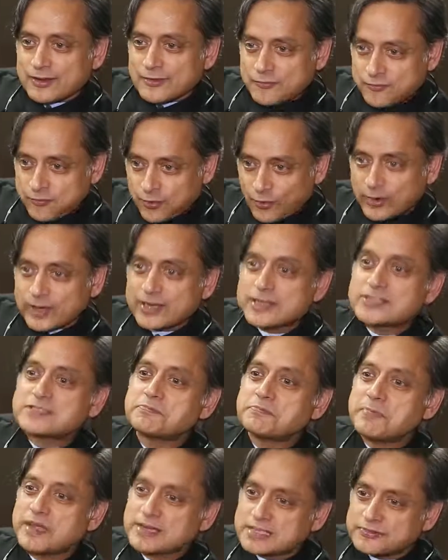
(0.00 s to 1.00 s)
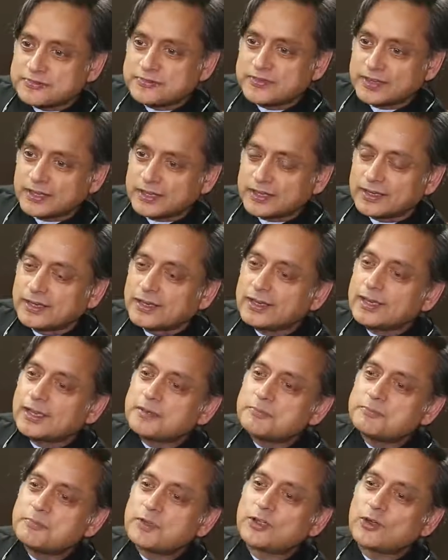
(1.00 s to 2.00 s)
for his metaphor
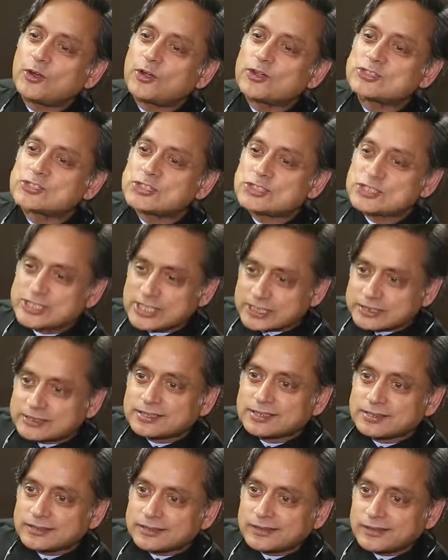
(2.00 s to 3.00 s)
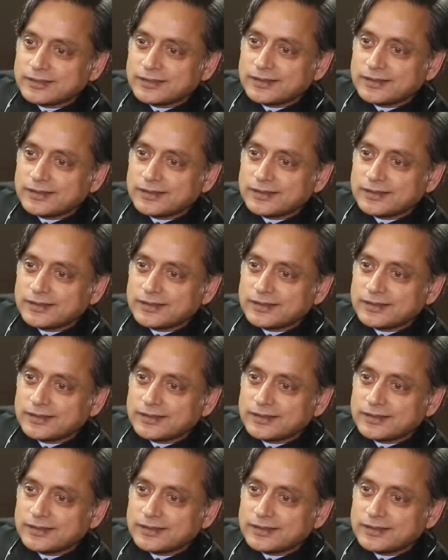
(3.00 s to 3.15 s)
because Chit,